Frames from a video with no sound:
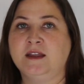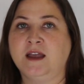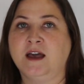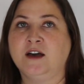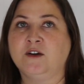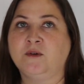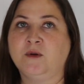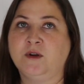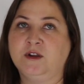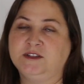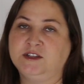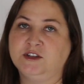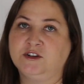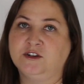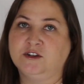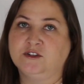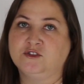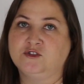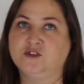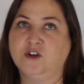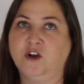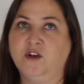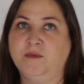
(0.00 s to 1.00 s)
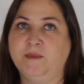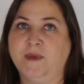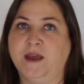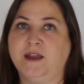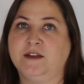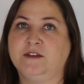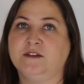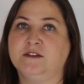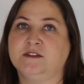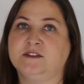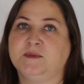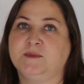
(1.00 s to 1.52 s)
our quality control
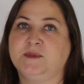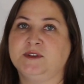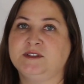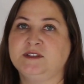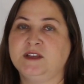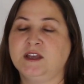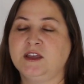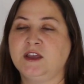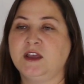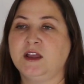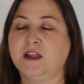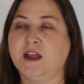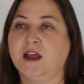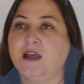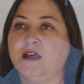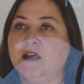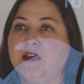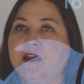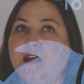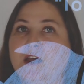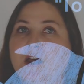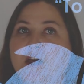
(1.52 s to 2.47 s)
manuals in particular,